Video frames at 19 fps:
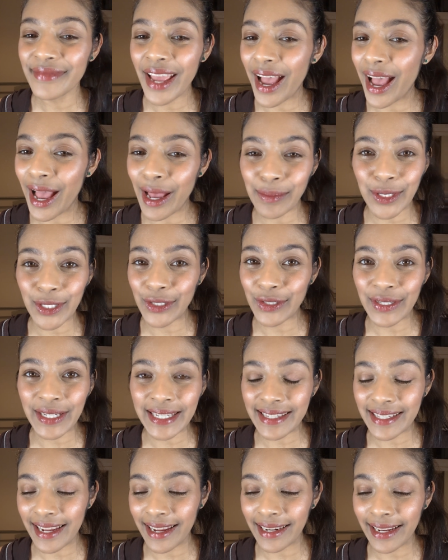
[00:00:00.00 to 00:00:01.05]
Absolutely
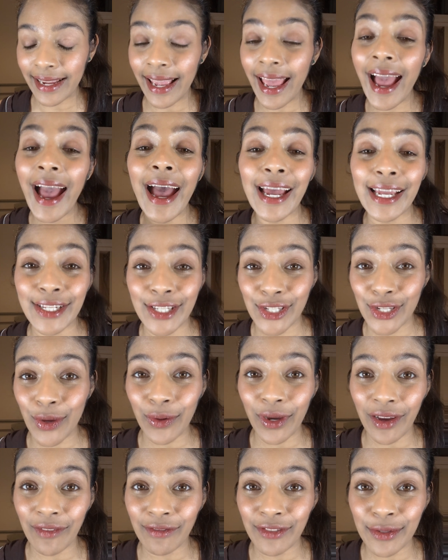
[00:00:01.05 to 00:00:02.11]
stunning and so
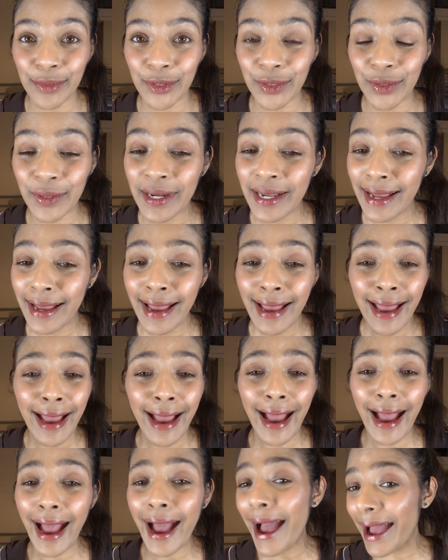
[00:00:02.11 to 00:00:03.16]
comfortable,
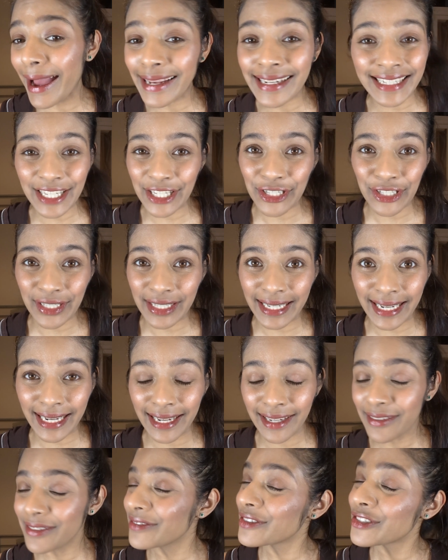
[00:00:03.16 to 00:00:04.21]
and
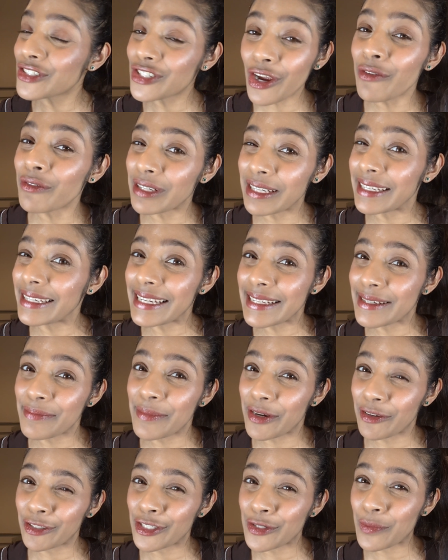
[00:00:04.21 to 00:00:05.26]
literally don't really need a
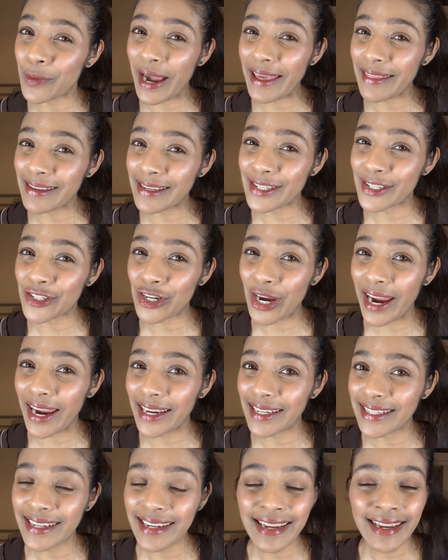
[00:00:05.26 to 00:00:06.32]
mirror to wear this shade.